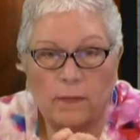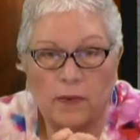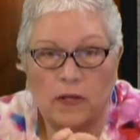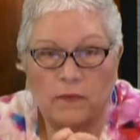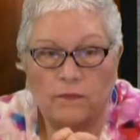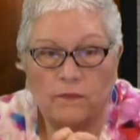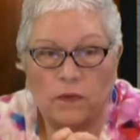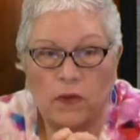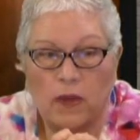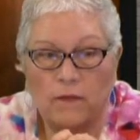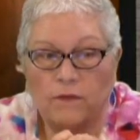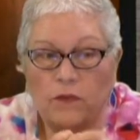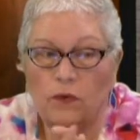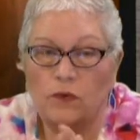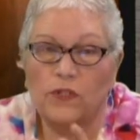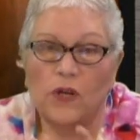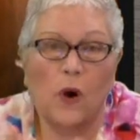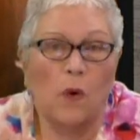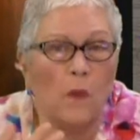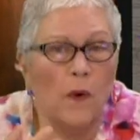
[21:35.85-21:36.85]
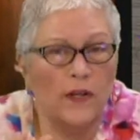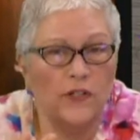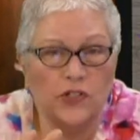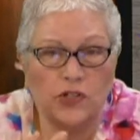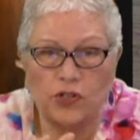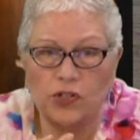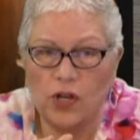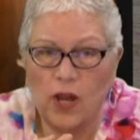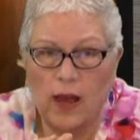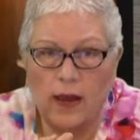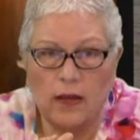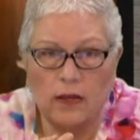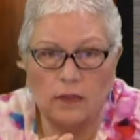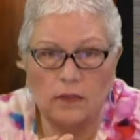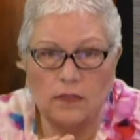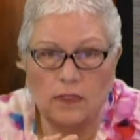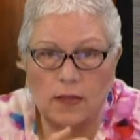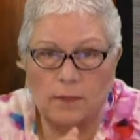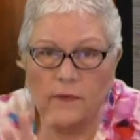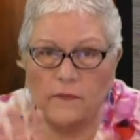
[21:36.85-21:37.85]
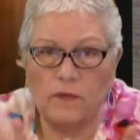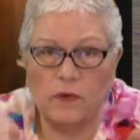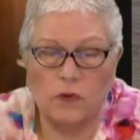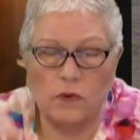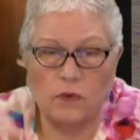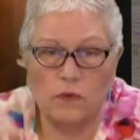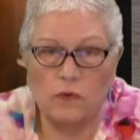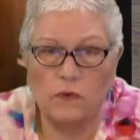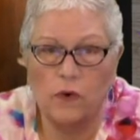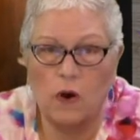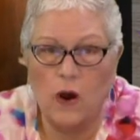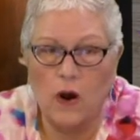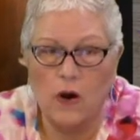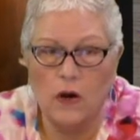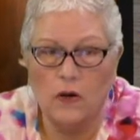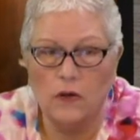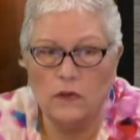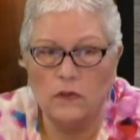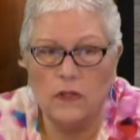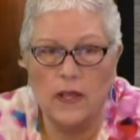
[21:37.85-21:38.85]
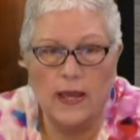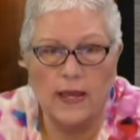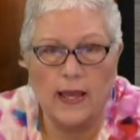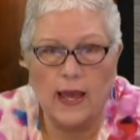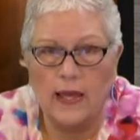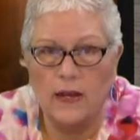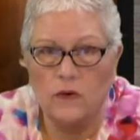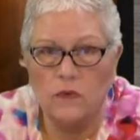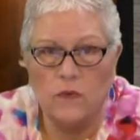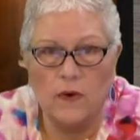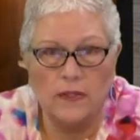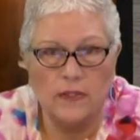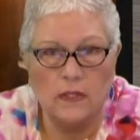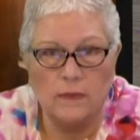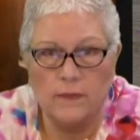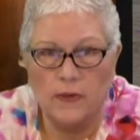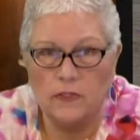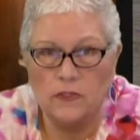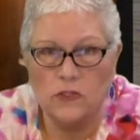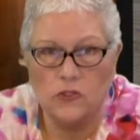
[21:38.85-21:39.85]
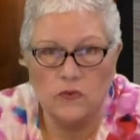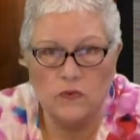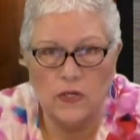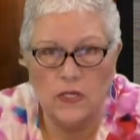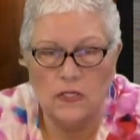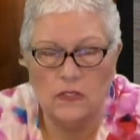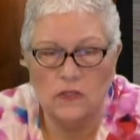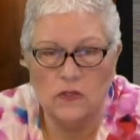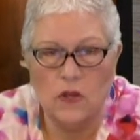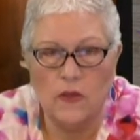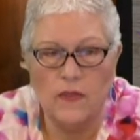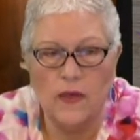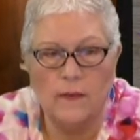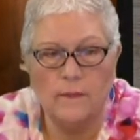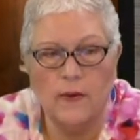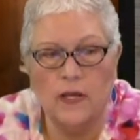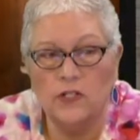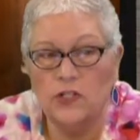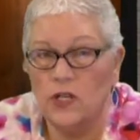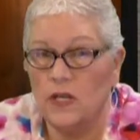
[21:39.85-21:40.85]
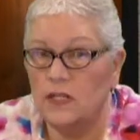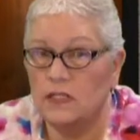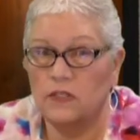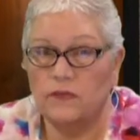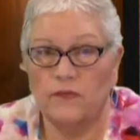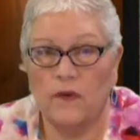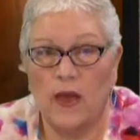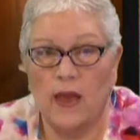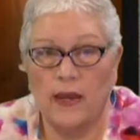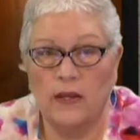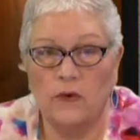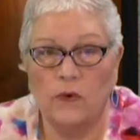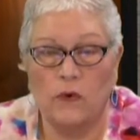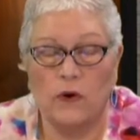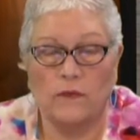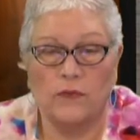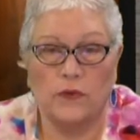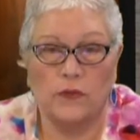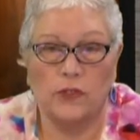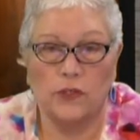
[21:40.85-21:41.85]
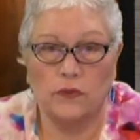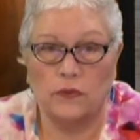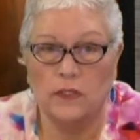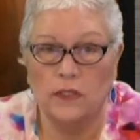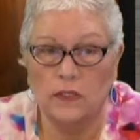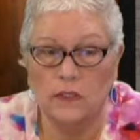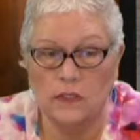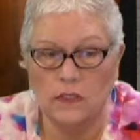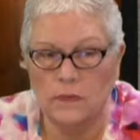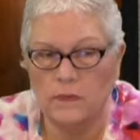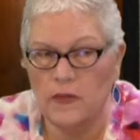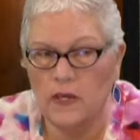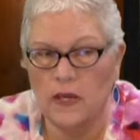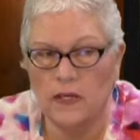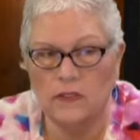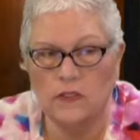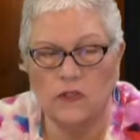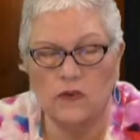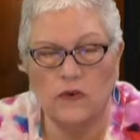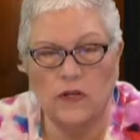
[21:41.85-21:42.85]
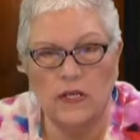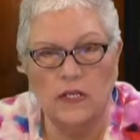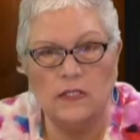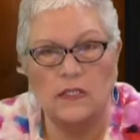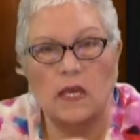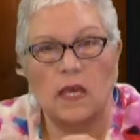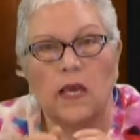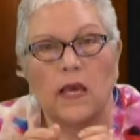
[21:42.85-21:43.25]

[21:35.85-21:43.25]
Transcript: But if you don't want your child, some of you are like, I don't want them on screens all that much, it's fine. Or if they're too little to be on screens,